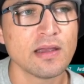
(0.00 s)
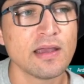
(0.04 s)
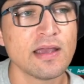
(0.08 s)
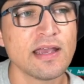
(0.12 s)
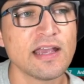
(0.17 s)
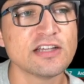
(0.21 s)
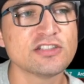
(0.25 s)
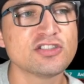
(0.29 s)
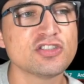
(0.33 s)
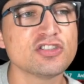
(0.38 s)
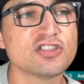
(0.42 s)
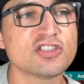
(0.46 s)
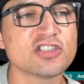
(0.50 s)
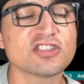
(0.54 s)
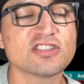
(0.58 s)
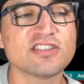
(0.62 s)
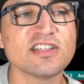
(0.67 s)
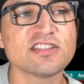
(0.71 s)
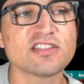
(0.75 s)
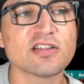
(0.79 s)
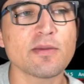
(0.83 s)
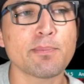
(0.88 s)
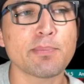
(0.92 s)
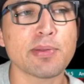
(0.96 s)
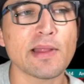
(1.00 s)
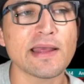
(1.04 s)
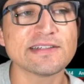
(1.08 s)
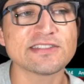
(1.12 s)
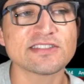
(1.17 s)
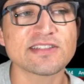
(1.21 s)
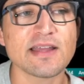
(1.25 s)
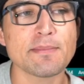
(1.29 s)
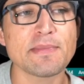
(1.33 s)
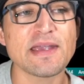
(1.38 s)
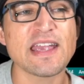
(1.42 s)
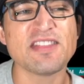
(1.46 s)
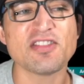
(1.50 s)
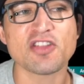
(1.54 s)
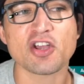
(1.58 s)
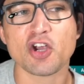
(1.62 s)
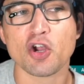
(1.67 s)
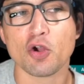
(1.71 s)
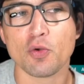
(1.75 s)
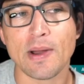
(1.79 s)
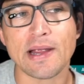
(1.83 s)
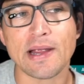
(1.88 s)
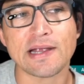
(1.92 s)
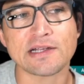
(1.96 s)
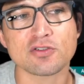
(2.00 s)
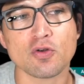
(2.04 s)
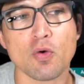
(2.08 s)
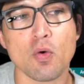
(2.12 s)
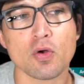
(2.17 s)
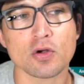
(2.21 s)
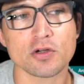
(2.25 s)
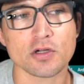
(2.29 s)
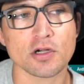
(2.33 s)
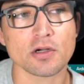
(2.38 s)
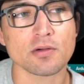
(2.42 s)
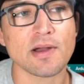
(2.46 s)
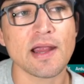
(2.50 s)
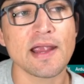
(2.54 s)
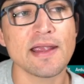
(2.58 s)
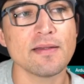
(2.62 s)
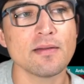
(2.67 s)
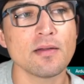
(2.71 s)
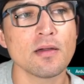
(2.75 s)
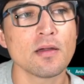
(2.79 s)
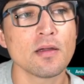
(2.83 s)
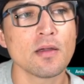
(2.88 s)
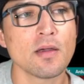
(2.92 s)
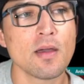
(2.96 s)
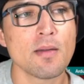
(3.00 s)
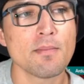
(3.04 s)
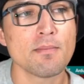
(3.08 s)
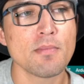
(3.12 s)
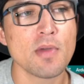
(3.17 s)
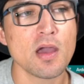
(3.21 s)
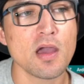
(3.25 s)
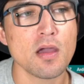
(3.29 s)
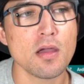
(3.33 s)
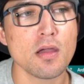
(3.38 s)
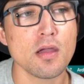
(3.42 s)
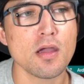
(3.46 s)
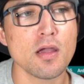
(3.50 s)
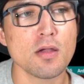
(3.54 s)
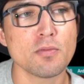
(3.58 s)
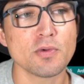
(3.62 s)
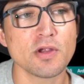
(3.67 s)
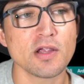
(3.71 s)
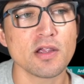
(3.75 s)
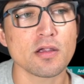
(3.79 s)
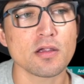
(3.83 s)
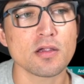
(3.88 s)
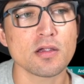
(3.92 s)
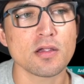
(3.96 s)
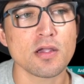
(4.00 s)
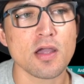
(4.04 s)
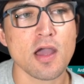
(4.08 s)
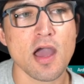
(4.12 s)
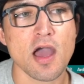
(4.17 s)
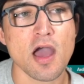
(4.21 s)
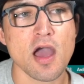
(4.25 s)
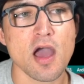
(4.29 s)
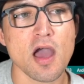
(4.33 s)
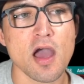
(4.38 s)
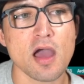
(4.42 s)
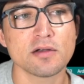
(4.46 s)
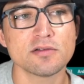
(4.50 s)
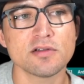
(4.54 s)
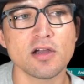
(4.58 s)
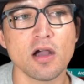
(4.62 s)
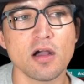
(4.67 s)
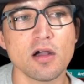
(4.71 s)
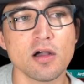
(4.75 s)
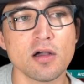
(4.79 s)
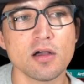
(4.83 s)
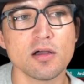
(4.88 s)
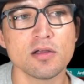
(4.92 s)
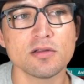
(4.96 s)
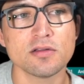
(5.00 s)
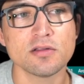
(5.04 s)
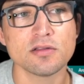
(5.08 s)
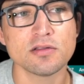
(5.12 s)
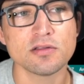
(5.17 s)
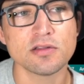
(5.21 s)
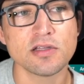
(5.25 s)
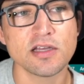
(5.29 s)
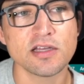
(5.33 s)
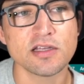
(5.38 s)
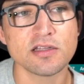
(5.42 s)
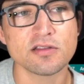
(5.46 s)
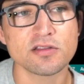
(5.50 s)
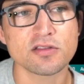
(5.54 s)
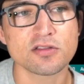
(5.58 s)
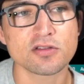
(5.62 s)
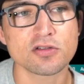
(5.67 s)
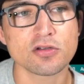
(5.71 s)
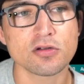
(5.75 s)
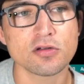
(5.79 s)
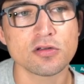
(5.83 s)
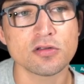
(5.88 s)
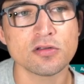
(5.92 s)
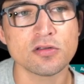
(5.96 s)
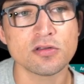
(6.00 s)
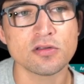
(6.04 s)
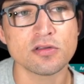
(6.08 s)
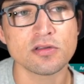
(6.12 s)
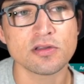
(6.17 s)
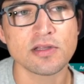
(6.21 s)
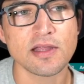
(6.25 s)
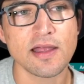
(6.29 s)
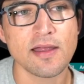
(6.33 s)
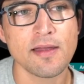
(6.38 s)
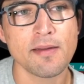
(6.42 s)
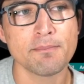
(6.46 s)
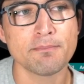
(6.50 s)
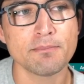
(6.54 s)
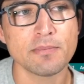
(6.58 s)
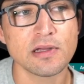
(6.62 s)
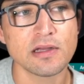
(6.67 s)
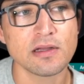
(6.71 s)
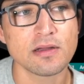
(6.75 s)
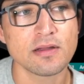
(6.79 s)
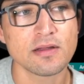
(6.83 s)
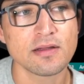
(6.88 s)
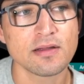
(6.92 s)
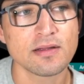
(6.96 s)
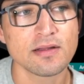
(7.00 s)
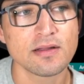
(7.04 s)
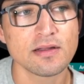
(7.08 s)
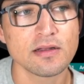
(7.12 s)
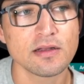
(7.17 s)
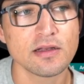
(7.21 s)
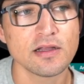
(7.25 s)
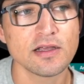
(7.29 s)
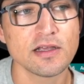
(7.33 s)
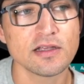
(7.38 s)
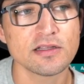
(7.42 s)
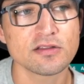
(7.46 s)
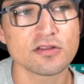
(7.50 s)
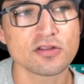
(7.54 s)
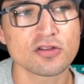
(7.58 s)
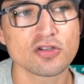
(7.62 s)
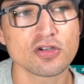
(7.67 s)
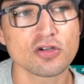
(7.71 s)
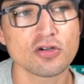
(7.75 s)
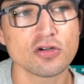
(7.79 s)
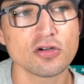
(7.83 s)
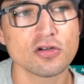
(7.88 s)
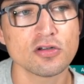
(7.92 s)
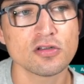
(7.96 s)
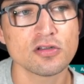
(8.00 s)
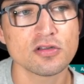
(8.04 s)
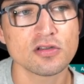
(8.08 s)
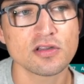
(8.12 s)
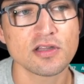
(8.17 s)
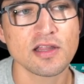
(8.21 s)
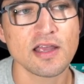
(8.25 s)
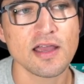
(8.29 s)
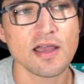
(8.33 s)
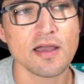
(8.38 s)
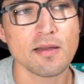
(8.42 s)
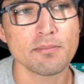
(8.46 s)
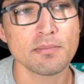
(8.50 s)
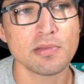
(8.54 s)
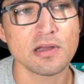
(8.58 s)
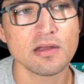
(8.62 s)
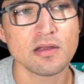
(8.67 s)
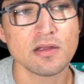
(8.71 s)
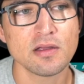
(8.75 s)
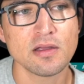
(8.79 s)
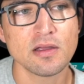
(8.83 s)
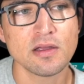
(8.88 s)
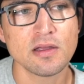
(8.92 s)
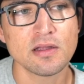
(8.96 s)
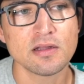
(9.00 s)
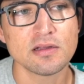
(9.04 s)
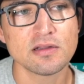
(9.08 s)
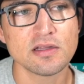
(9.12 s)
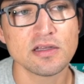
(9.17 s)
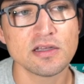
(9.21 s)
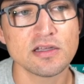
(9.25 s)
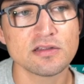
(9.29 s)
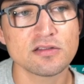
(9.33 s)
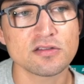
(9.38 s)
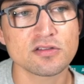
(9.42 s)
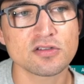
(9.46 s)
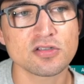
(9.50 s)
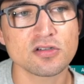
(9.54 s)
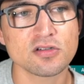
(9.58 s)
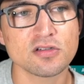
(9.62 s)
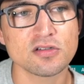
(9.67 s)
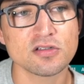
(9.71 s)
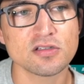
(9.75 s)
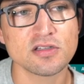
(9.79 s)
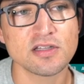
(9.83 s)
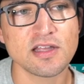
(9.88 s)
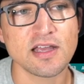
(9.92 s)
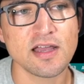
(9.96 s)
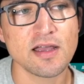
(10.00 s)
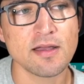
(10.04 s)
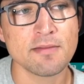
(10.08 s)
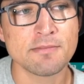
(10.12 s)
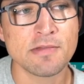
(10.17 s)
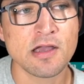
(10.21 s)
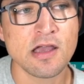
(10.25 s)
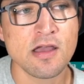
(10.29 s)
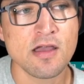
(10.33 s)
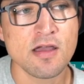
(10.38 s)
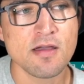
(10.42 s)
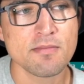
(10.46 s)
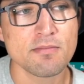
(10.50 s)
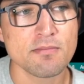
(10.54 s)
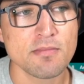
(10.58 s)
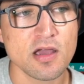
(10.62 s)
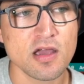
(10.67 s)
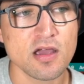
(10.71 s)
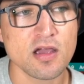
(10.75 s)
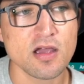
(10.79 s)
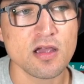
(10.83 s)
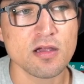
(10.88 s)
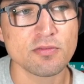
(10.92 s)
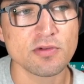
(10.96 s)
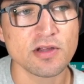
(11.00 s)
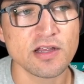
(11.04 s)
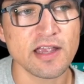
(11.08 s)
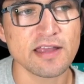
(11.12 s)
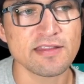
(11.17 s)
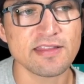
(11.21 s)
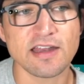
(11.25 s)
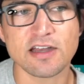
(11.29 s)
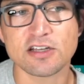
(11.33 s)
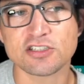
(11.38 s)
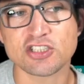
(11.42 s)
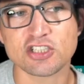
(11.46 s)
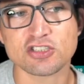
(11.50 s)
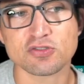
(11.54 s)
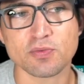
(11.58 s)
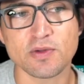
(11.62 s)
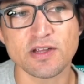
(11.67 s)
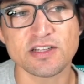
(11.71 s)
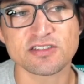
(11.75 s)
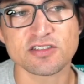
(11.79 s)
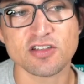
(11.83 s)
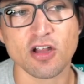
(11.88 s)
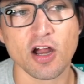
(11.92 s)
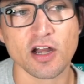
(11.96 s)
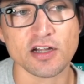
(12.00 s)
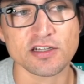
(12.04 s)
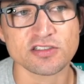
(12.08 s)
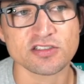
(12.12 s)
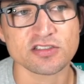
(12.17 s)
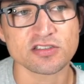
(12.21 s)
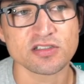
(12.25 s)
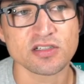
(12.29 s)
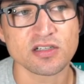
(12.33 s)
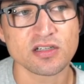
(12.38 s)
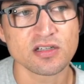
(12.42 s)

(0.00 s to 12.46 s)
is you just need to place them in the correct order, right? Mary had a little lamb, little lamb, little lamb, Mary, and then it just restarts.